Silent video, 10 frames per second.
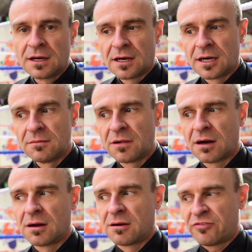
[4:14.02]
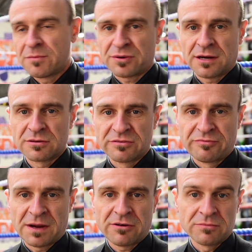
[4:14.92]
I'm very proud
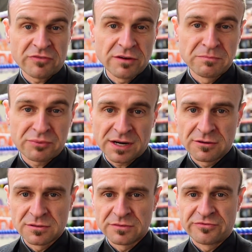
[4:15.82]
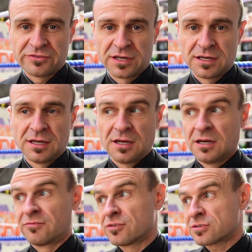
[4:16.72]
of Barry. I'm very proud
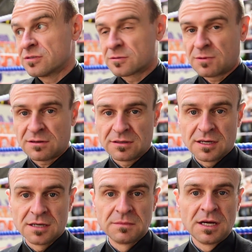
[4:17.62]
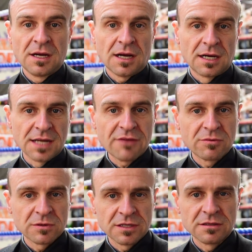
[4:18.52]
of Russell as well. And
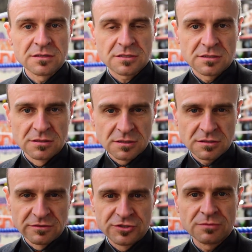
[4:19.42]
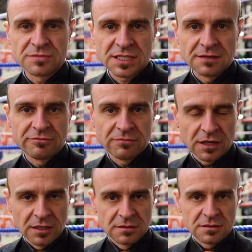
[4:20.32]
everybody that sort of jumps in
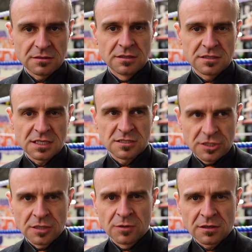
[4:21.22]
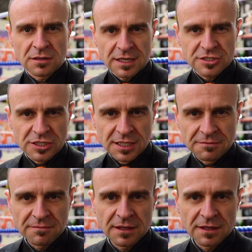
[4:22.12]
and says, do you know what, actually,